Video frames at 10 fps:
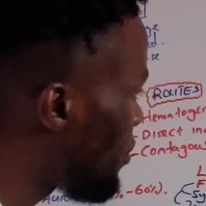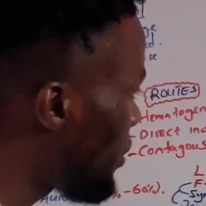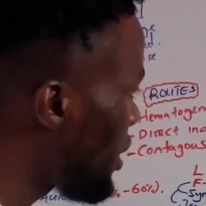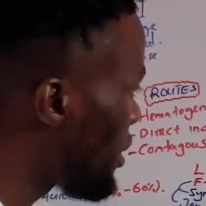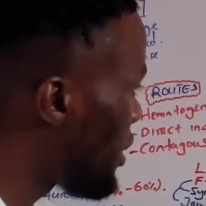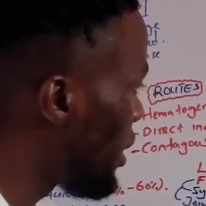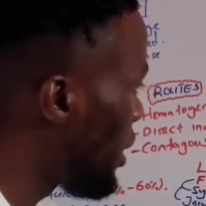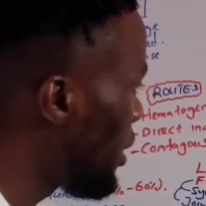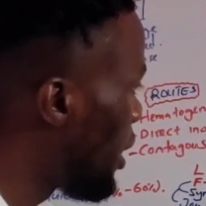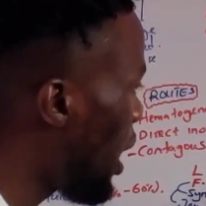a space
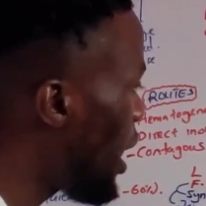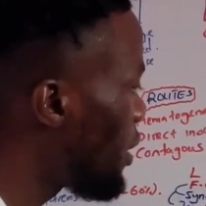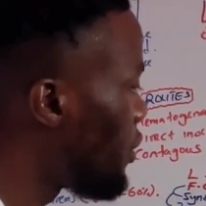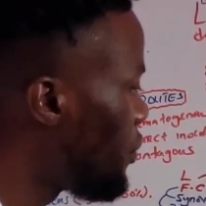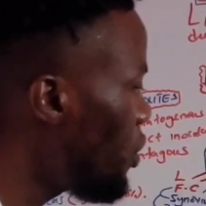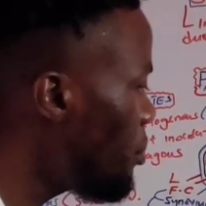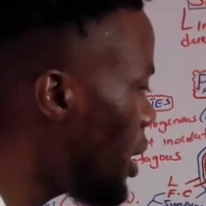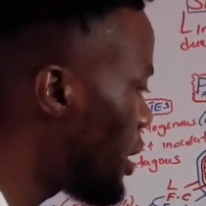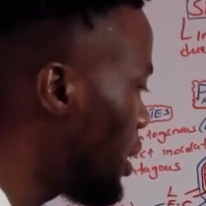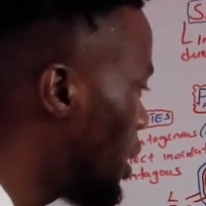here, and
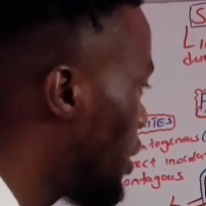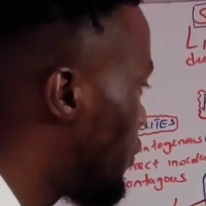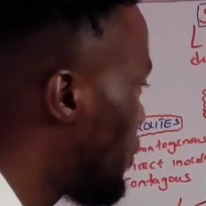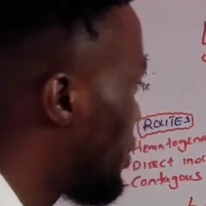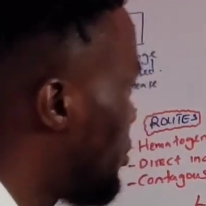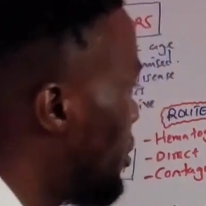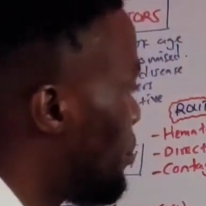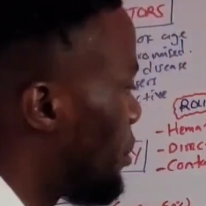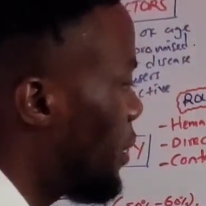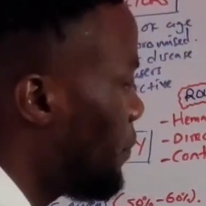normally, if you
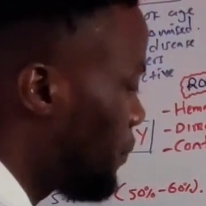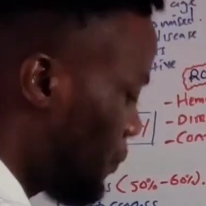remember,